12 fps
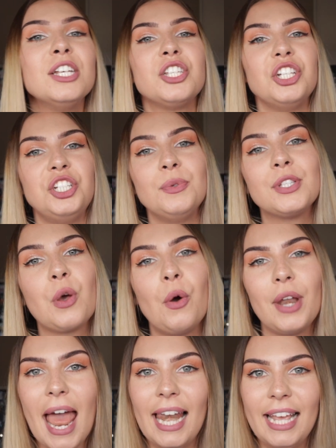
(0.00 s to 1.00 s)
So she was
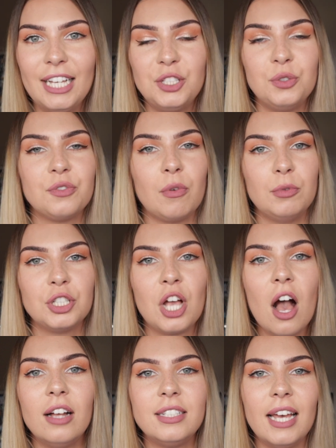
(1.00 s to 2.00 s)
called Ellie, she was from
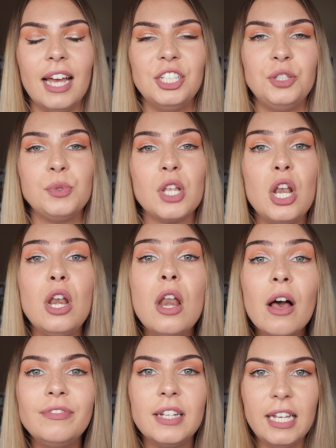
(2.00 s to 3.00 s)
Jakarta, and she was a
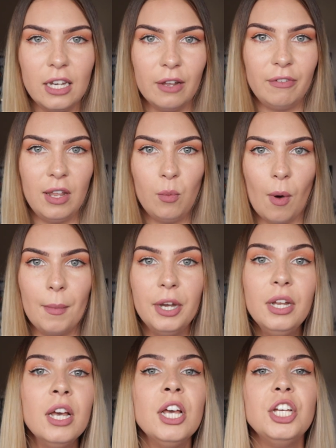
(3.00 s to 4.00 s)
lovely, lovely woman.